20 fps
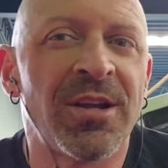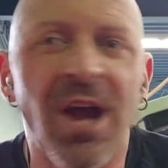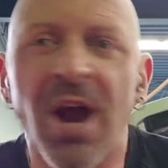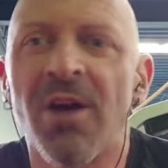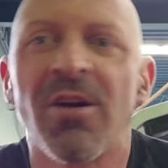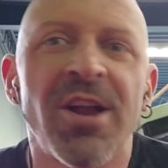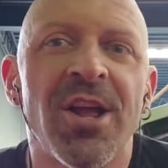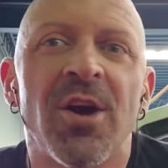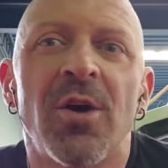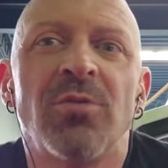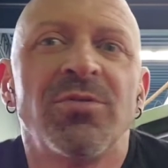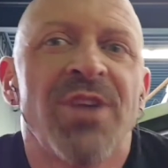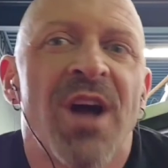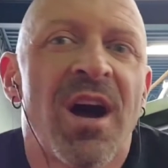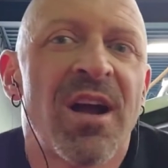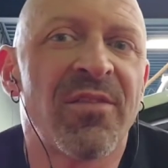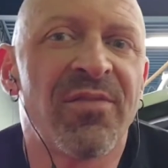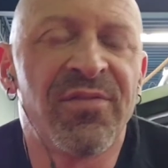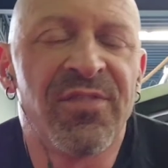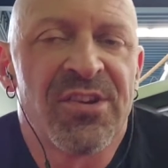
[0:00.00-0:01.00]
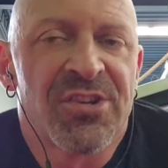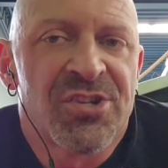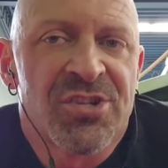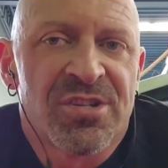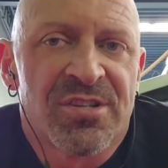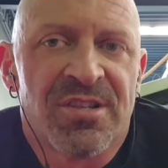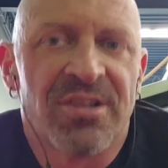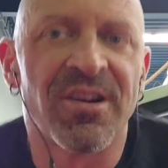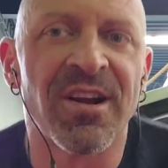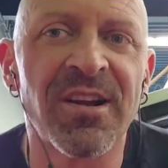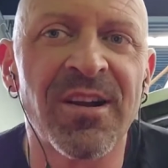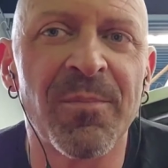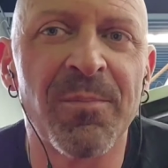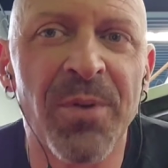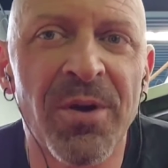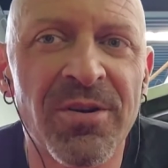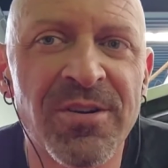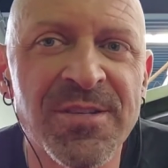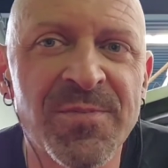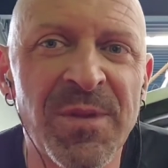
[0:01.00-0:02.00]
cardio, not efficient. You're not going to
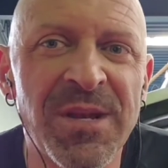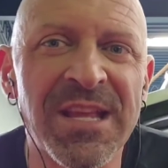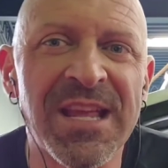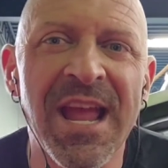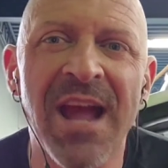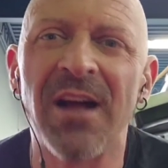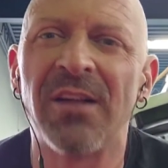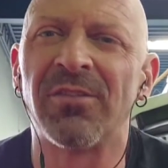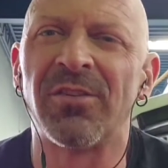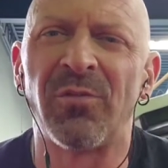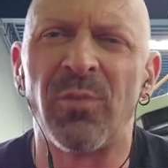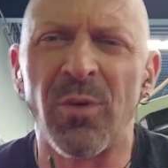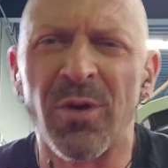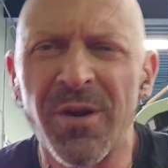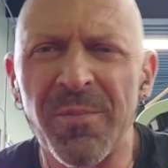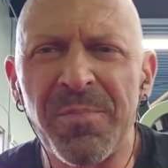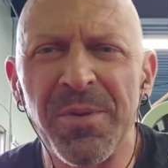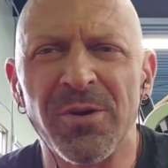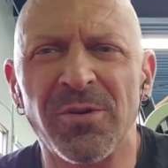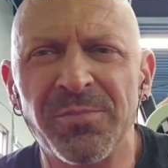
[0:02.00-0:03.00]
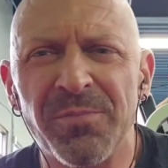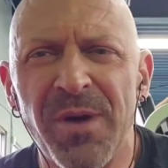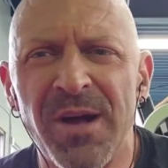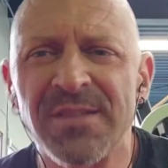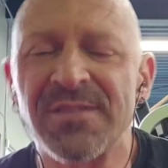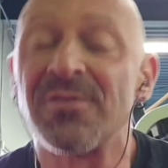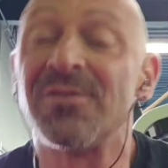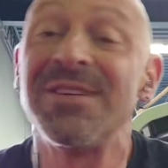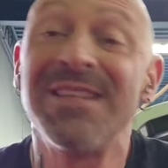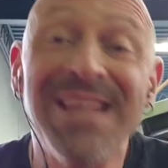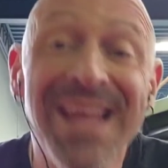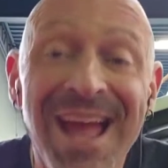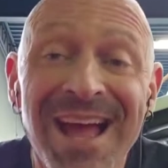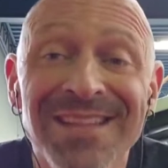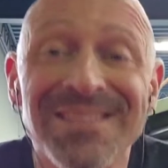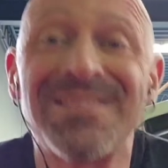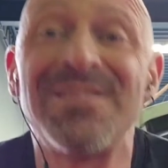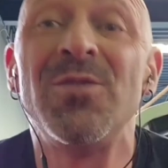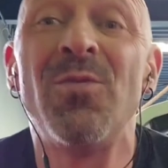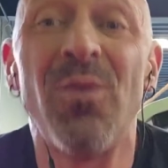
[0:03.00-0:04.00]
burn as many calories. We want to build muscle.
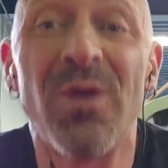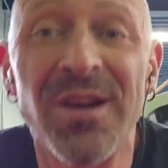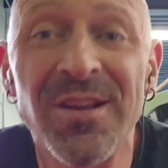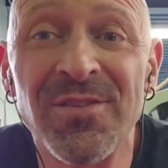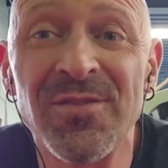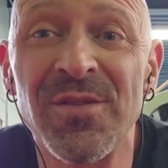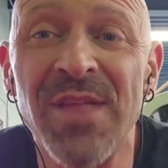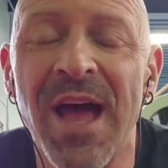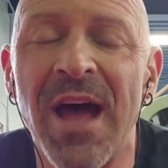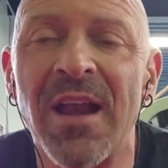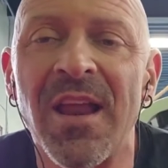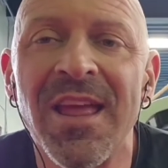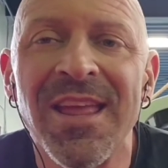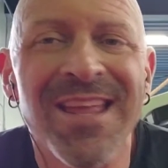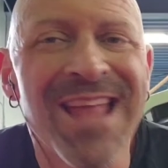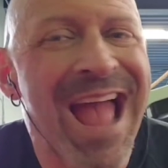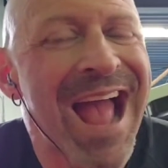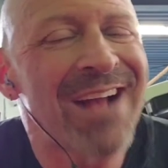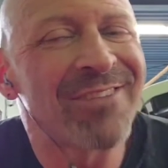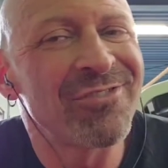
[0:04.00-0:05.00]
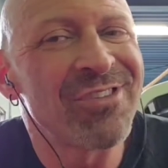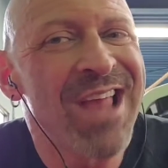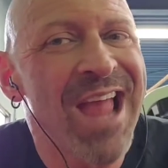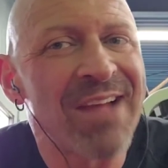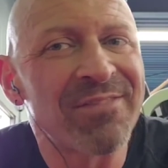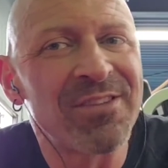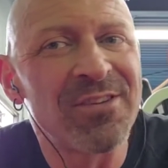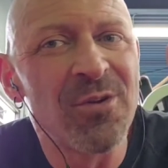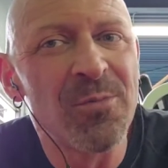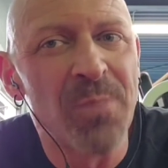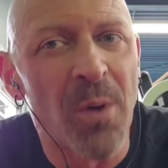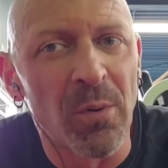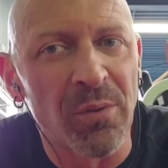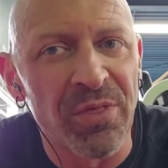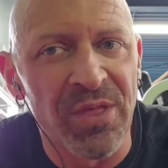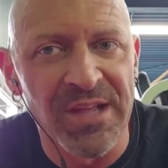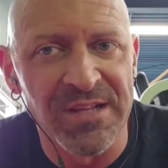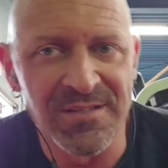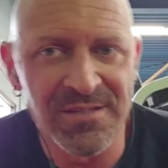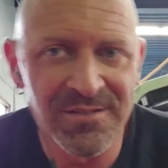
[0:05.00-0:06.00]
Yes, you want to do that. You actually have to do both
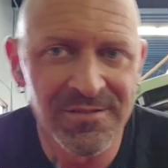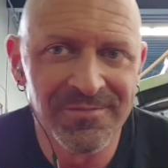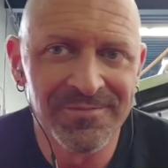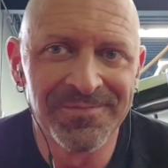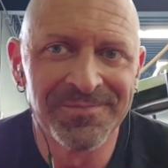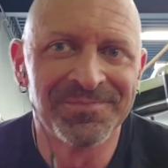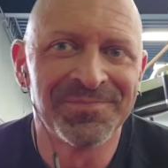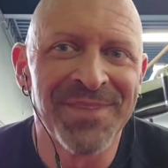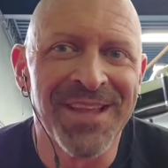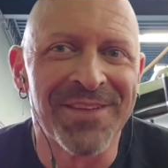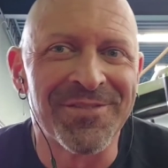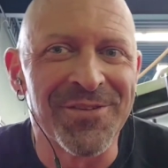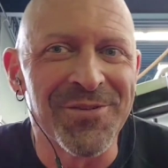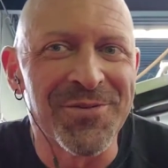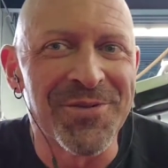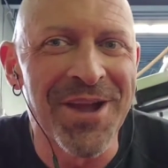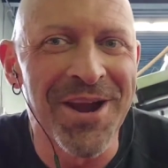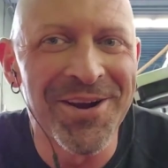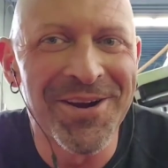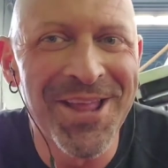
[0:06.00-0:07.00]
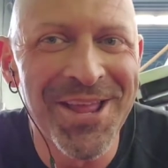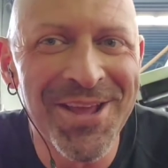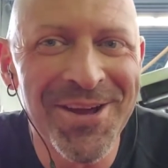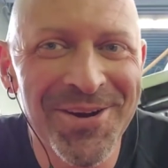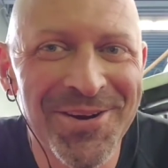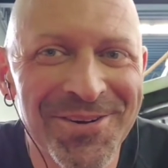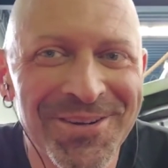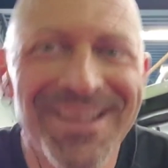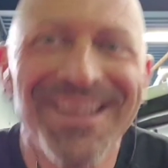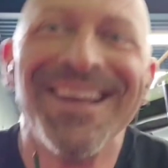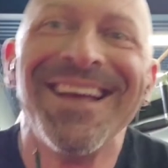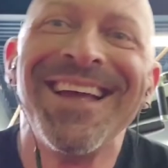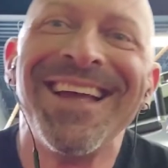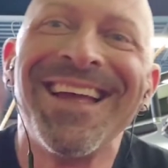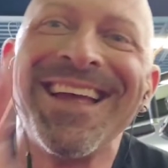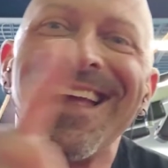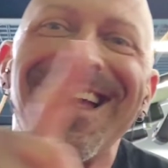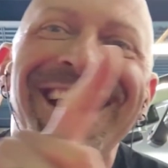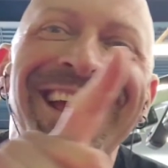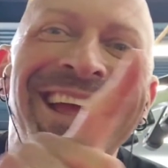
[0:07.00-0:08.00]
things. You have to do cardio
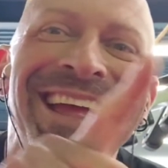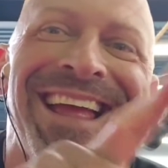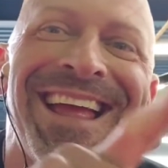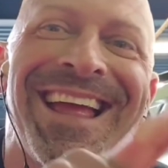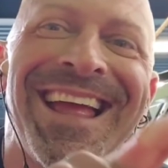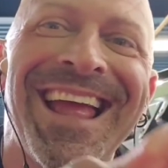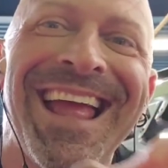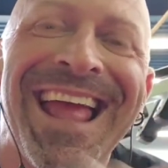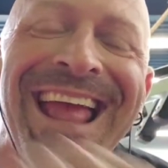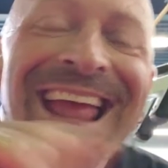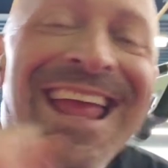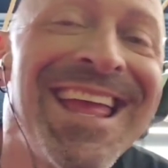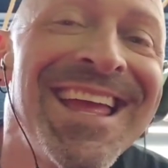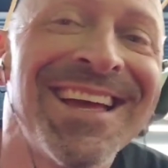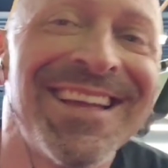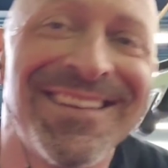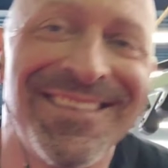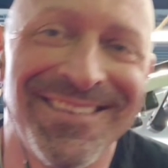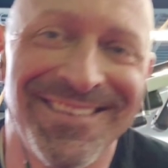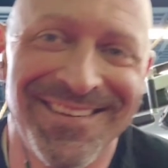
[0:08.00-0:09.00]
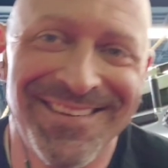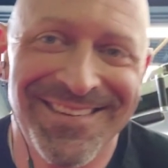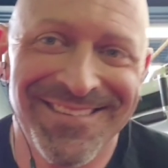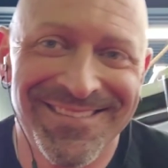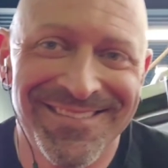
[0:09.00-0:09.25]
and,